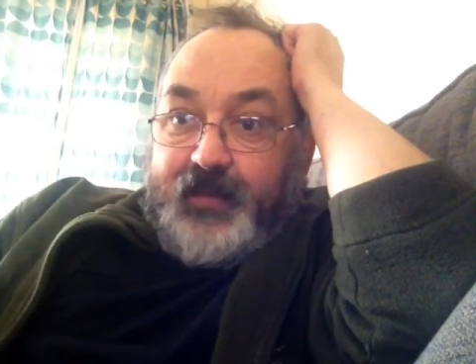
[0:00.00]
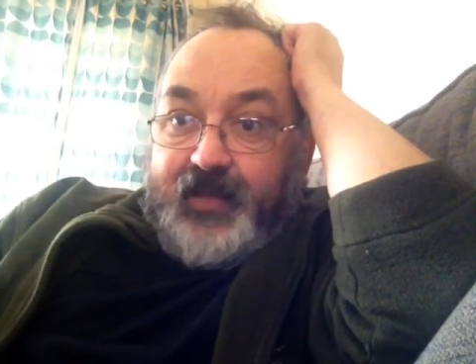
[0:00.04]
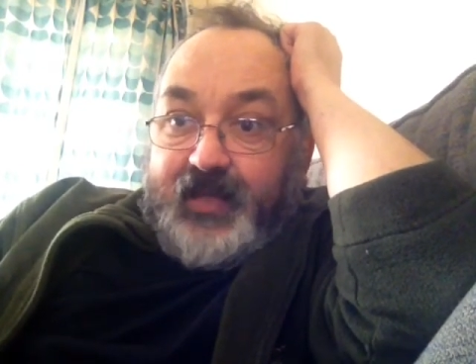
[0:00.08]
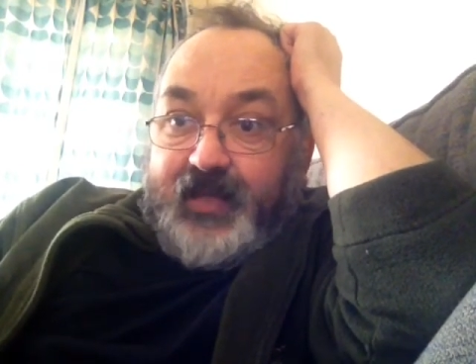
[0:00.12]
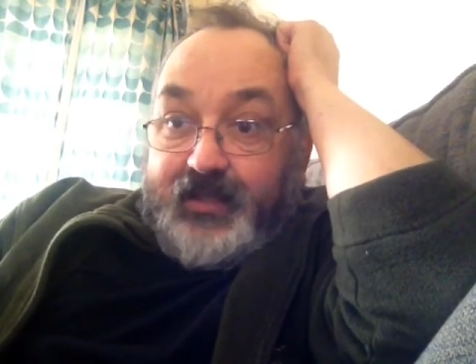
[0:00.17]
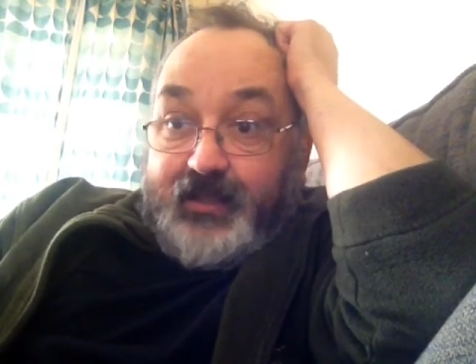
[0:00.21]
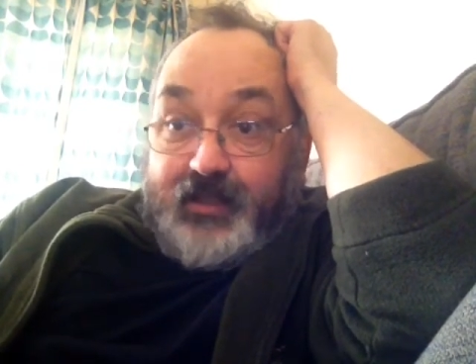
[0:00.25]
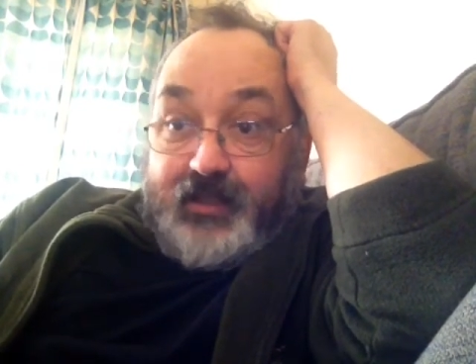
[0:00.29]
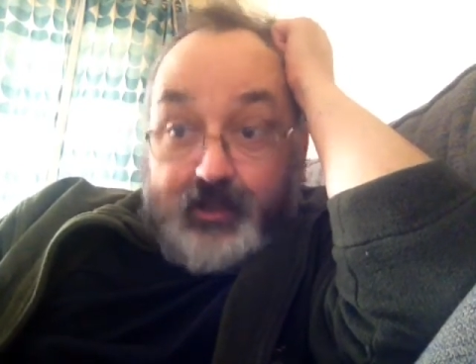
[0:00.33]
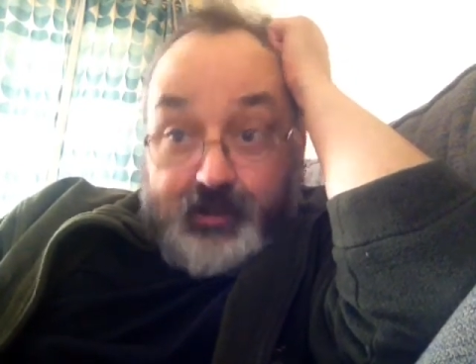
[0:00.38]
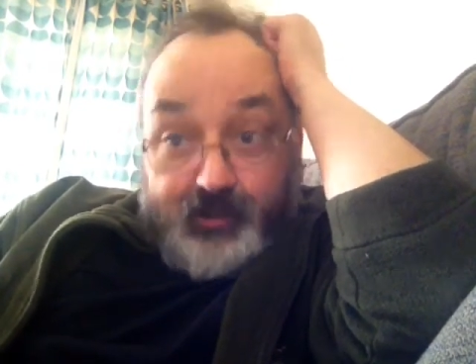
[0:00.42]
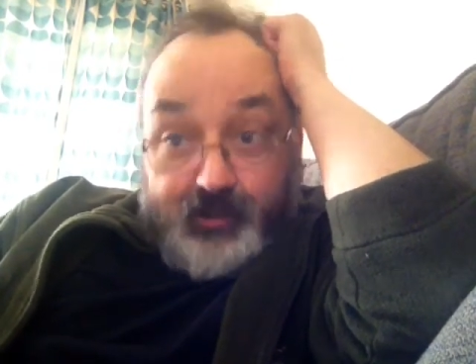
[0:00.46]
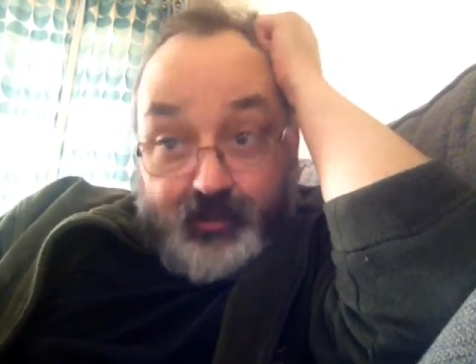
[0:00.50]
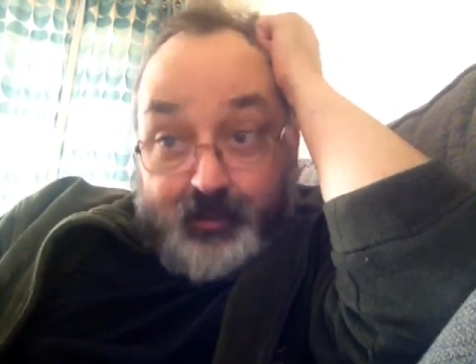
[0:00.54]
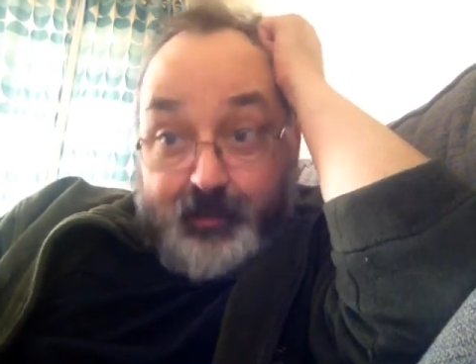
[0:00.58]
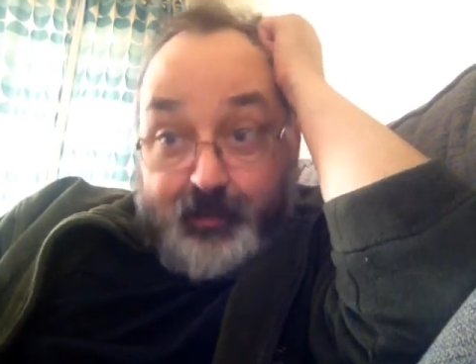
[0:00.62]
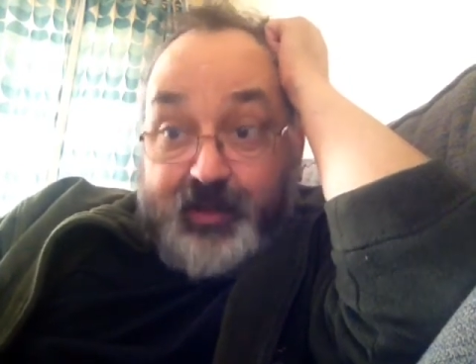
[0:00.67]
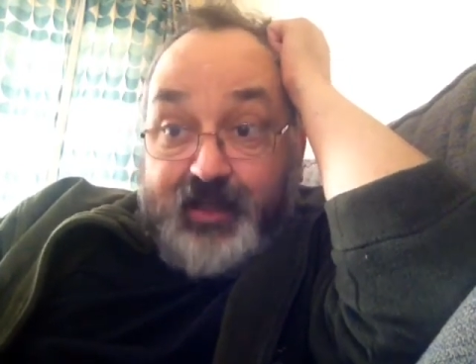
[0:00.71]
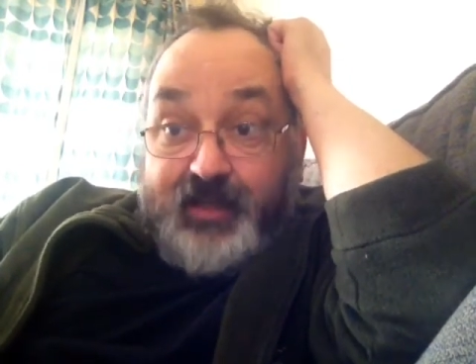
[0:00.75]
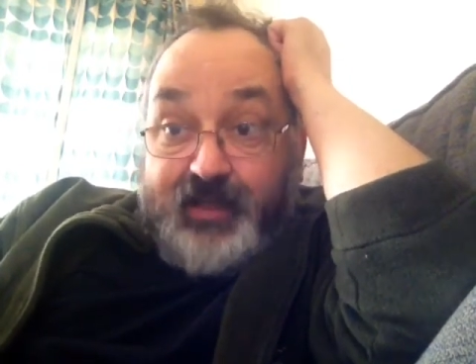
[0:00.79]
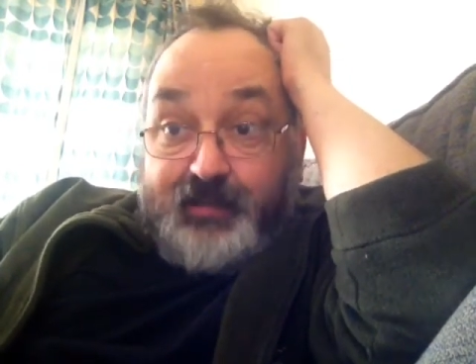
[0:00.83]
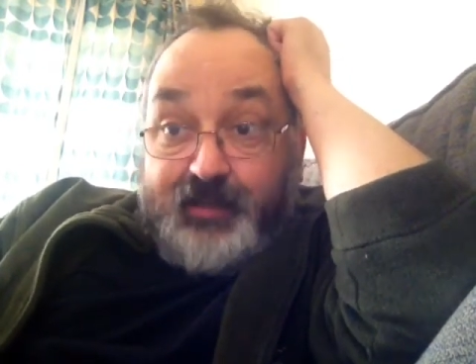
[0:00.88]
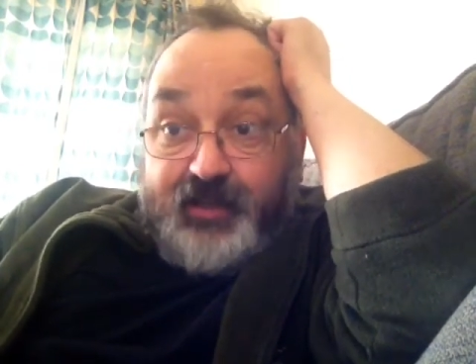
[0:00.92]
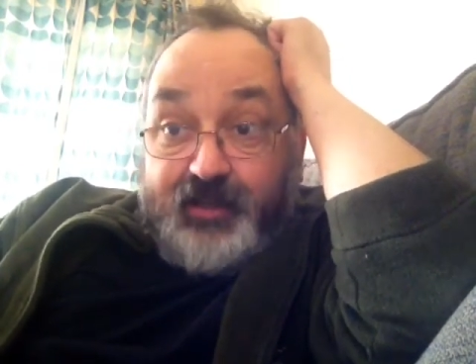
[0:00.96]
and other
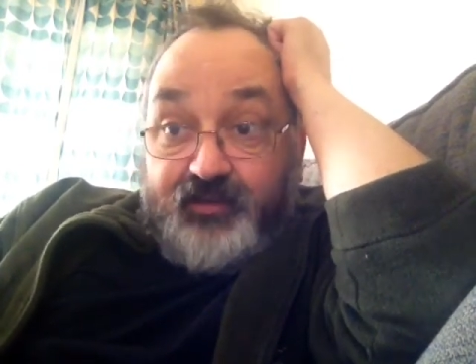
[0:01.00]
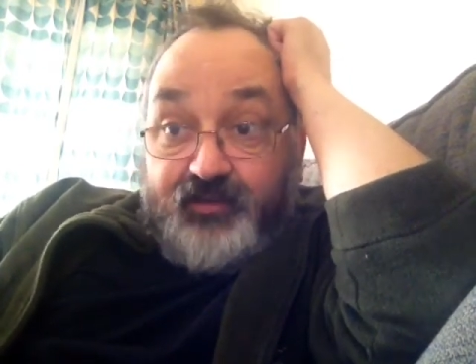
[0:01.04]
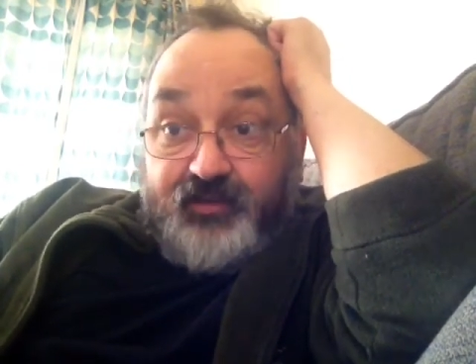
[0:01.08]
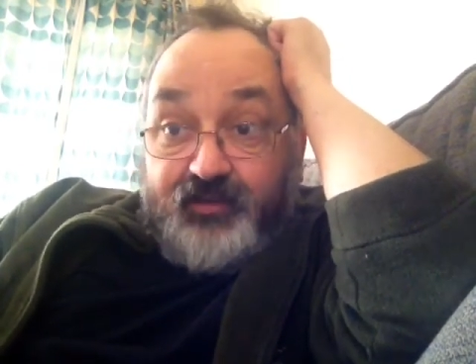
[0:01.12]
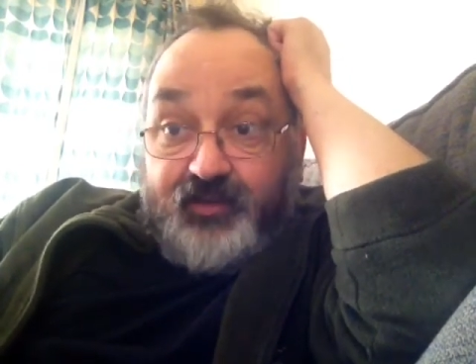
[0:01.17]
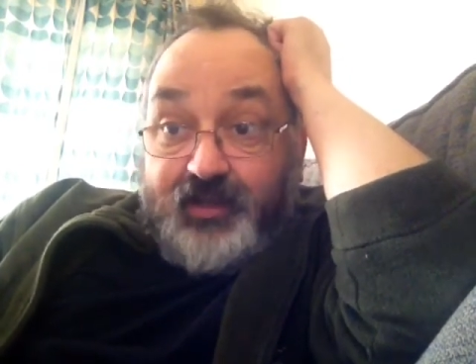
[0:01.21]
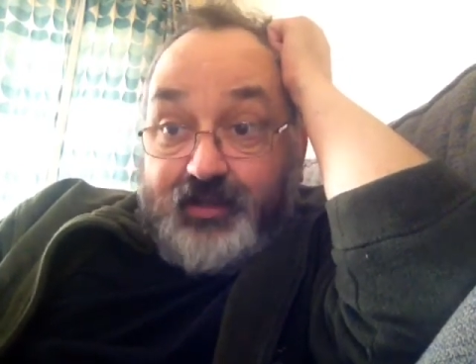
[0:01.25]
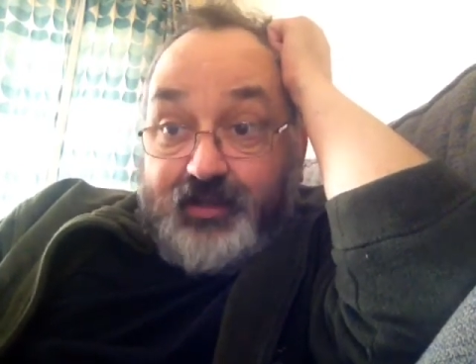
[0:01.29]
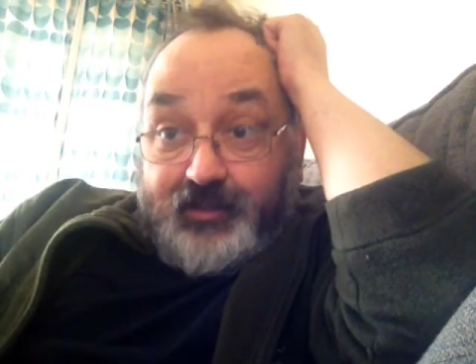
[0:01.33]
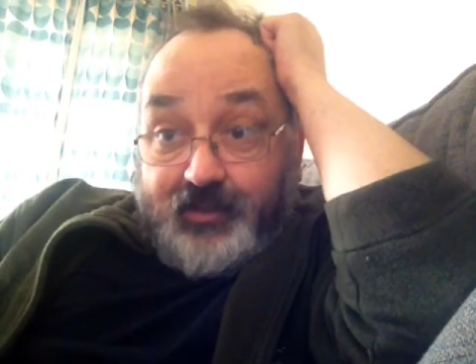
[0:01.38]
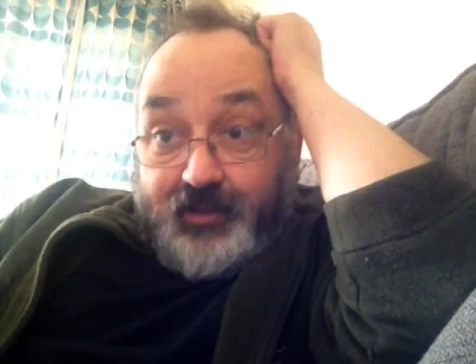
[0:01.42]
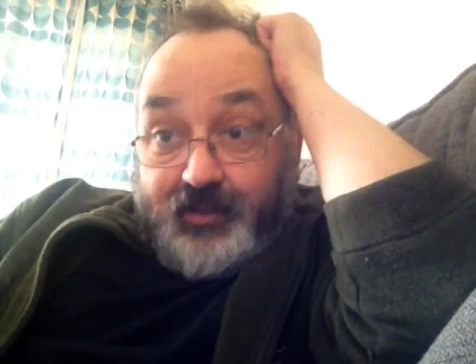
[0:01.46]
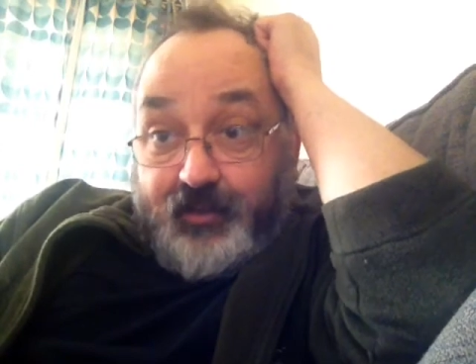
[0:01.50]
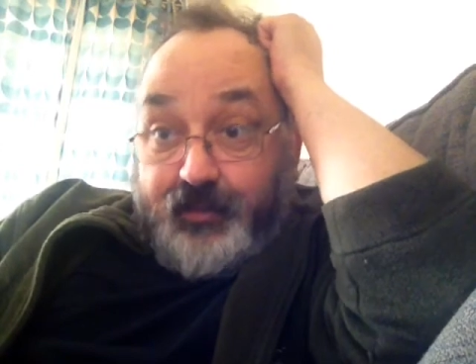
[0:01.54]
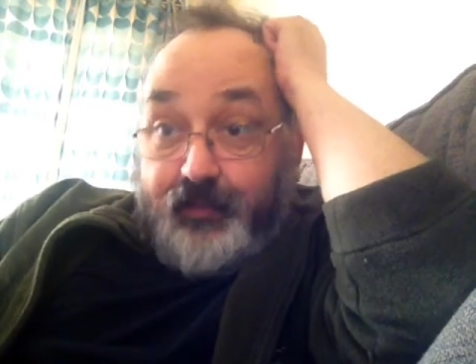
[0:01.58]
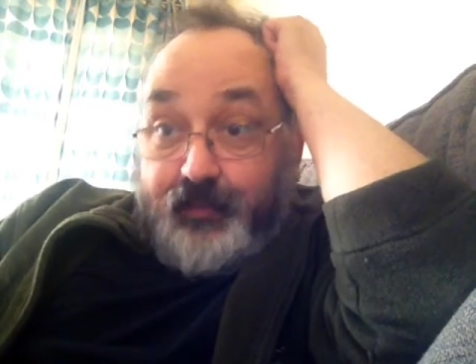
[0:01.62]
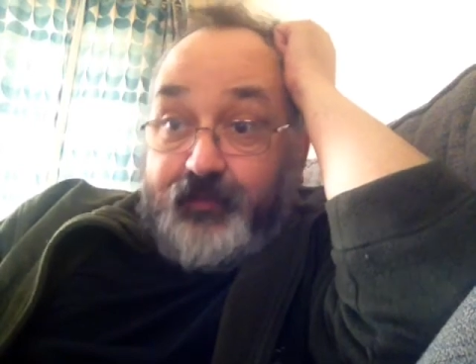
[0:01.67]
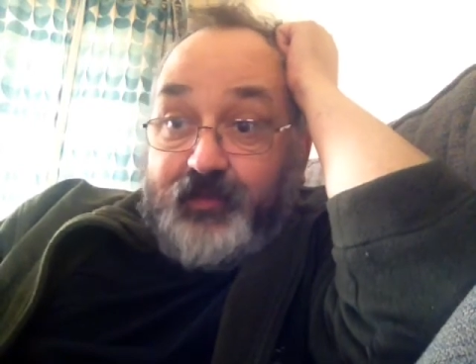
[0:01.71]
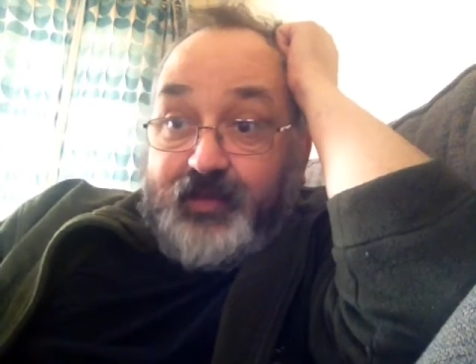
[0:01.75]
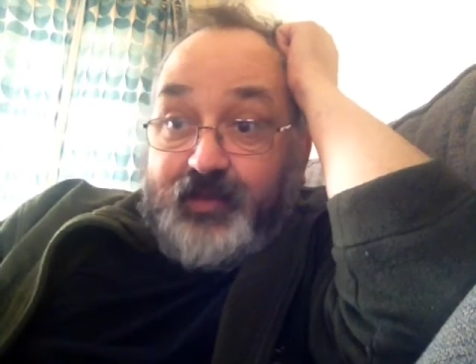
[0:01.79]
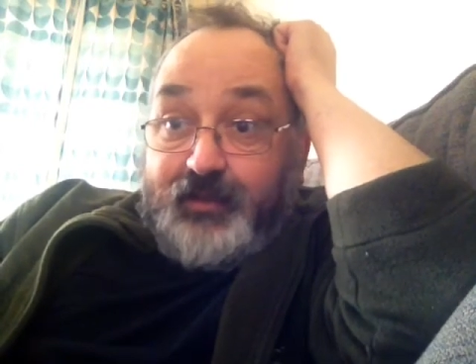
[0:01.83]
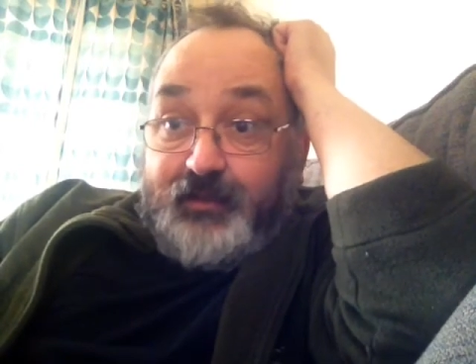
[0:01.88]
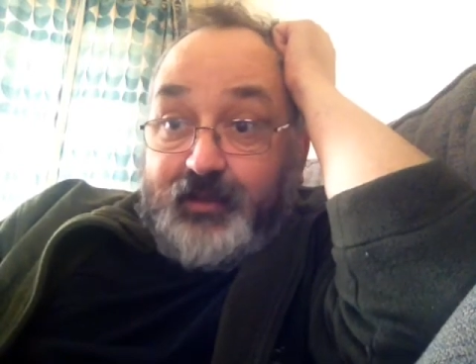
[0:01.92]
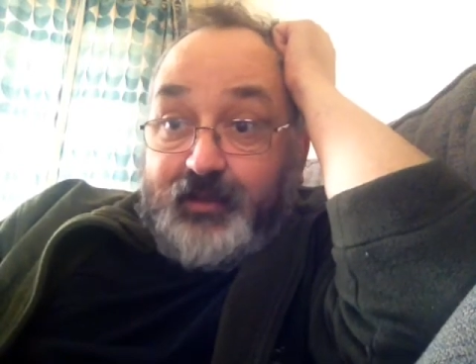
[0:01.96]
babies and other
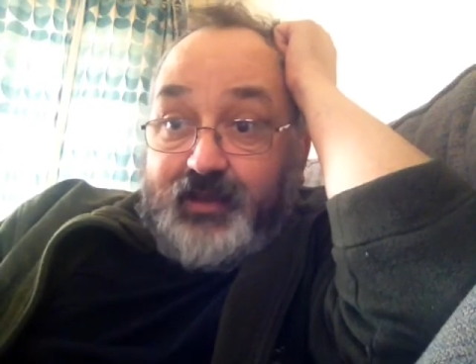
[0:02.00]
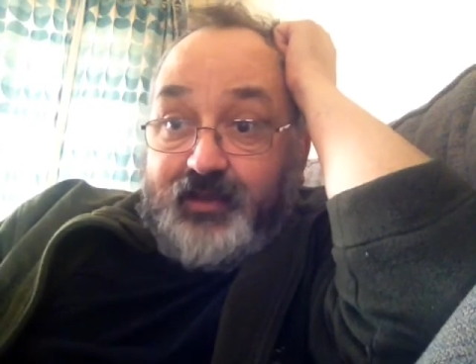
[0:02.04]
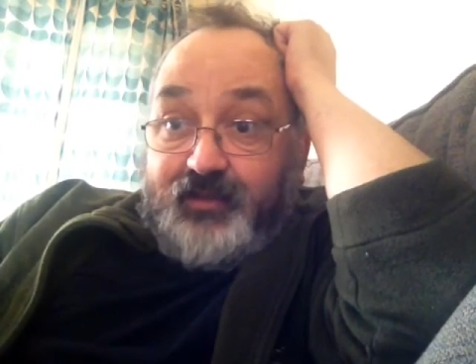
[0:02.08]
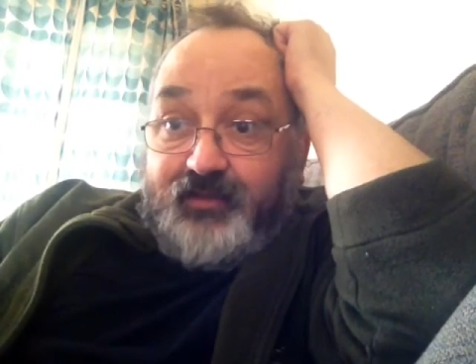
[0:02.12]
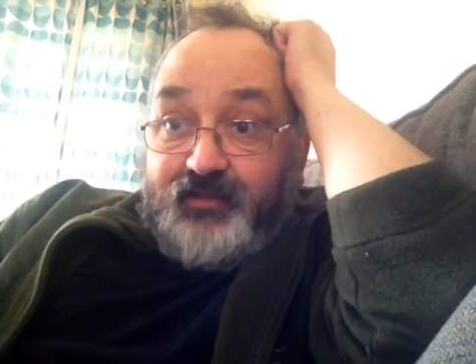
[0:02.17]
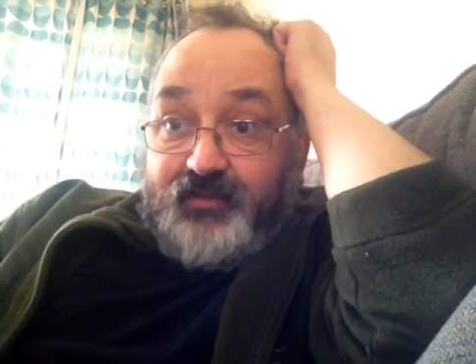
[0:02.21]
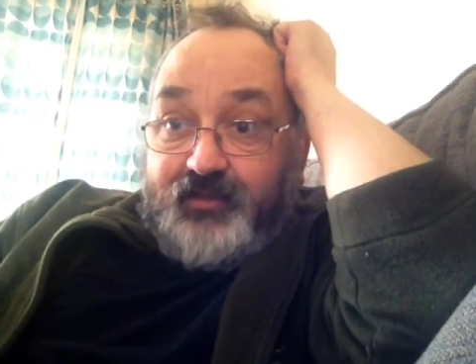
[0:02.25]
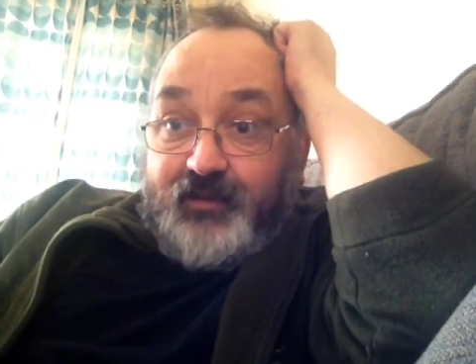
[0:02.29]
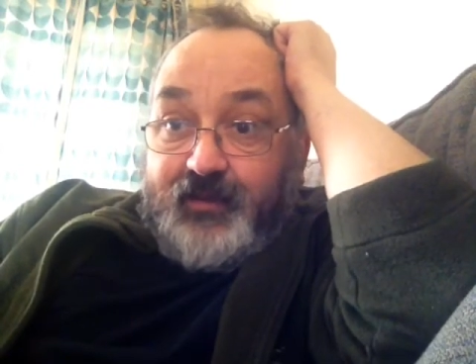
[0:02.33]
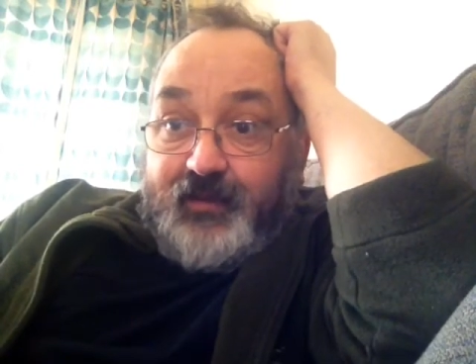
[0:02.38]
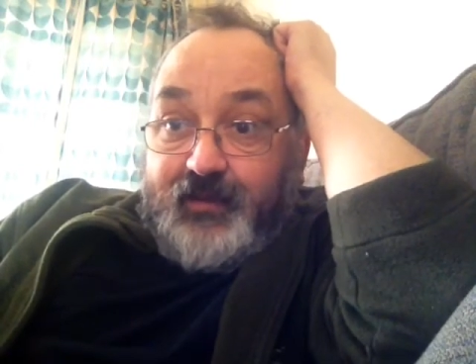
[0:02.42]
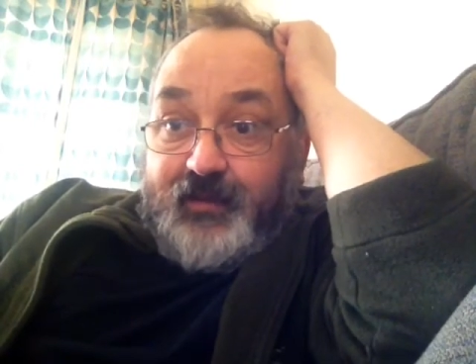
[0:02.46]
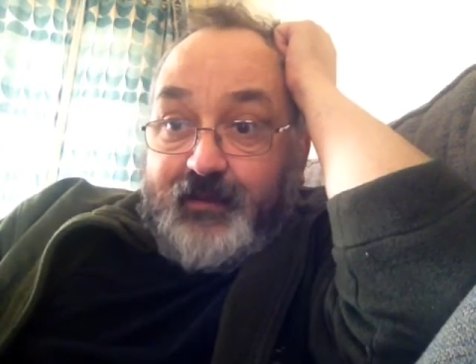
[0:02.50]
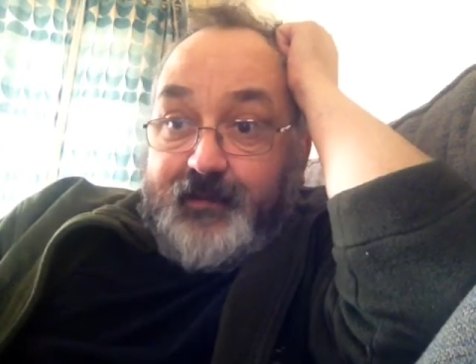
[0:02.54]
families,